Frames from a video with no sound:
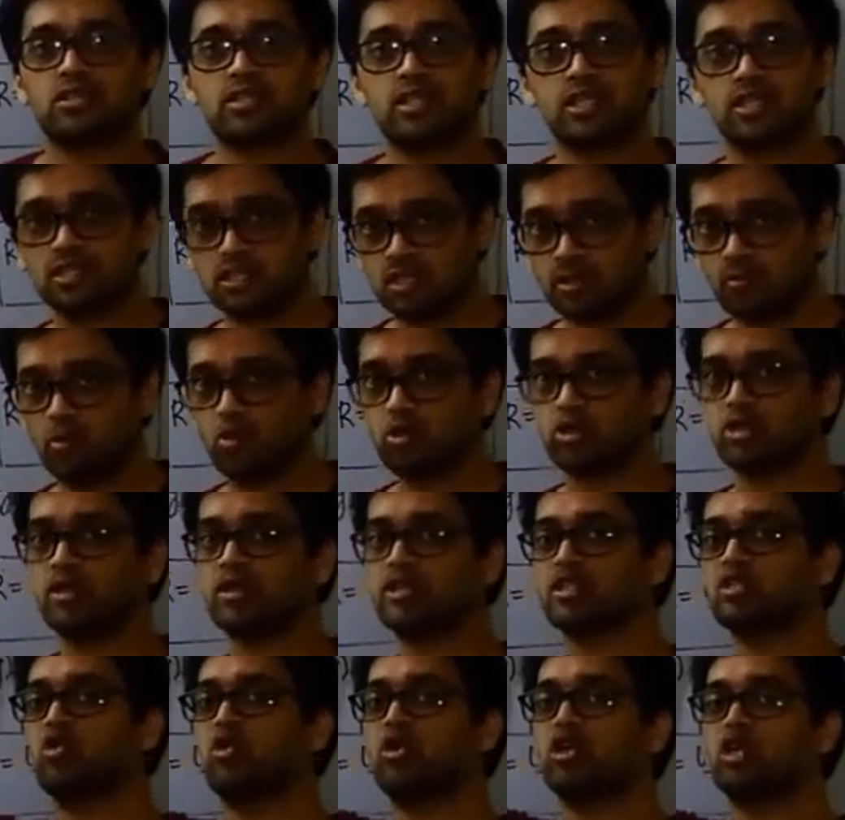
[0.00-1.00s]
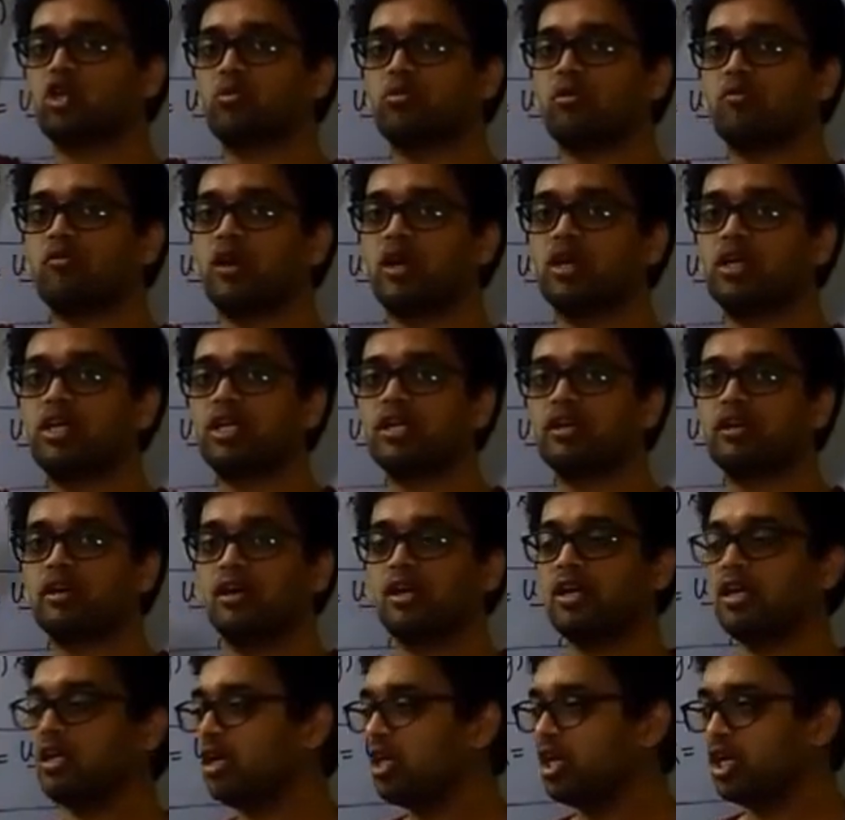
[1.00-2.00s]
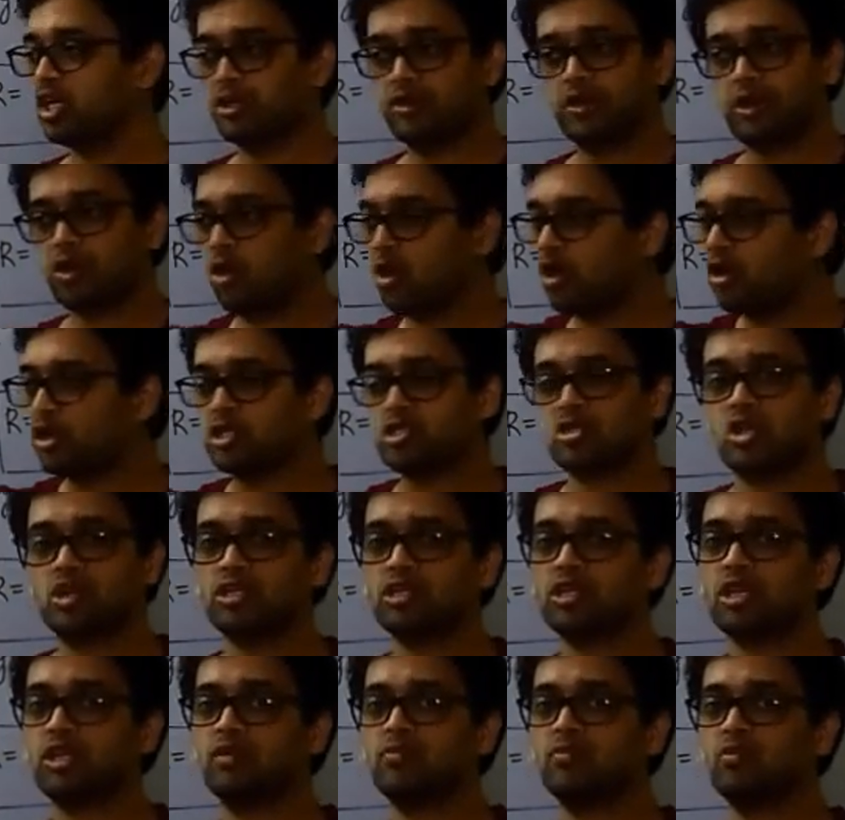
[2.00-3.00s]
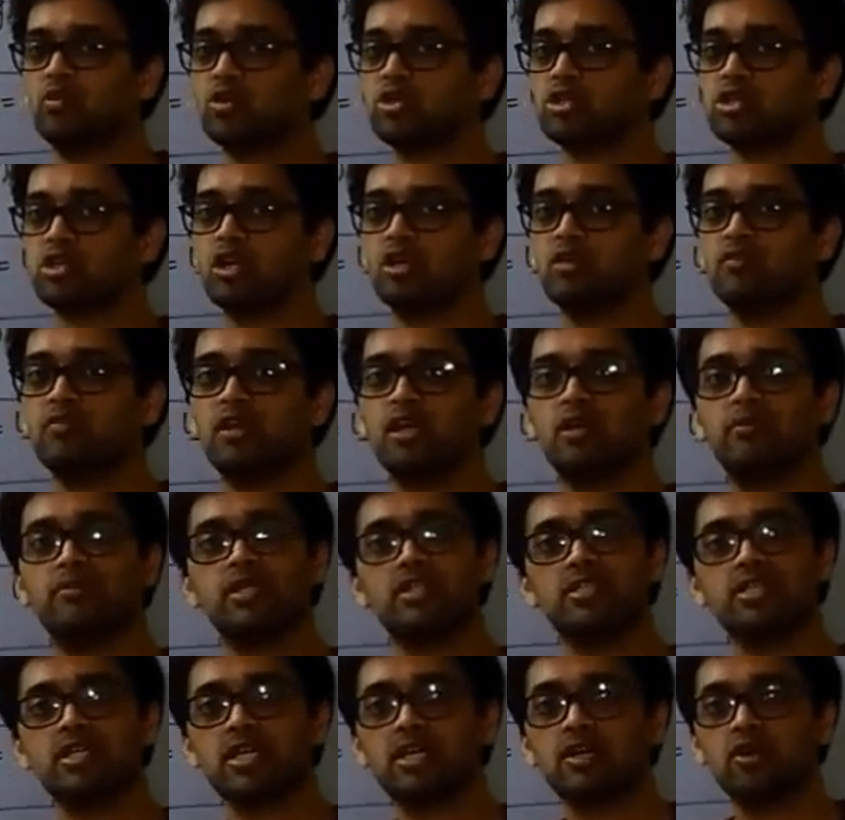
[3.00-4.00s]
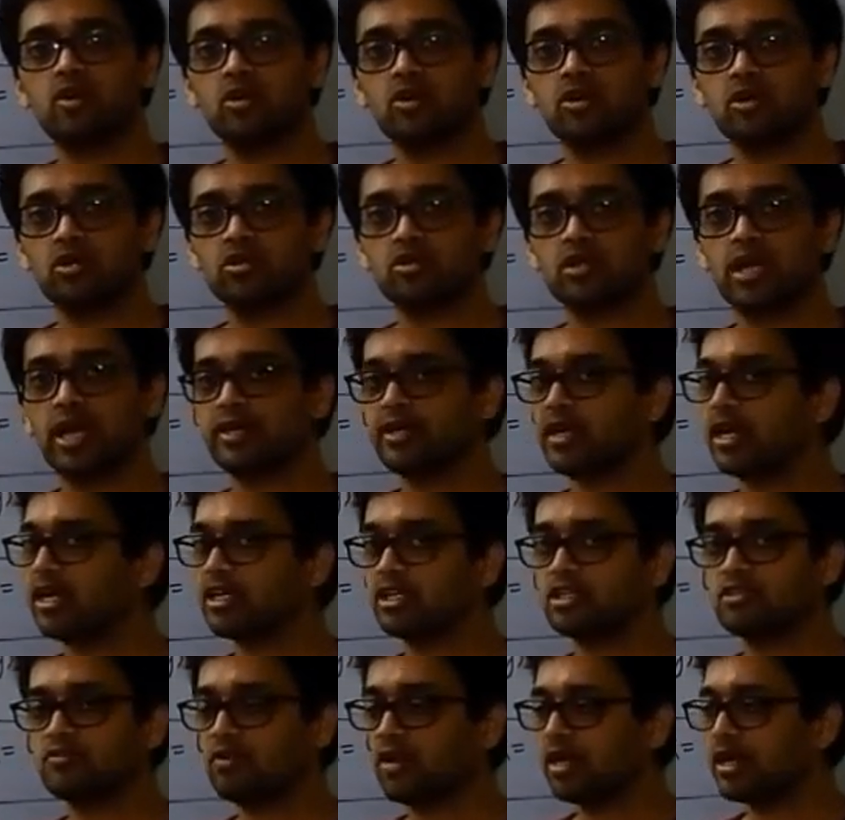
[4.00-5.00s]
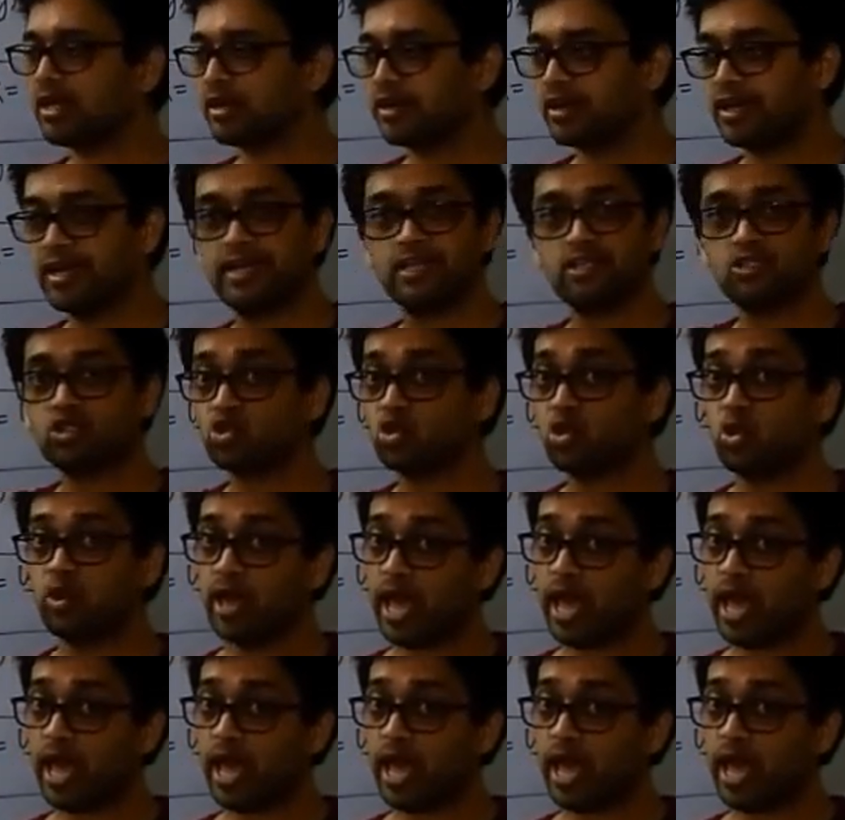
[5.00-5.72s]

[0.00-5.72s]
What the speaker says: Since the motion is going to be vertical, your horizontal motion will be 0, and that is why range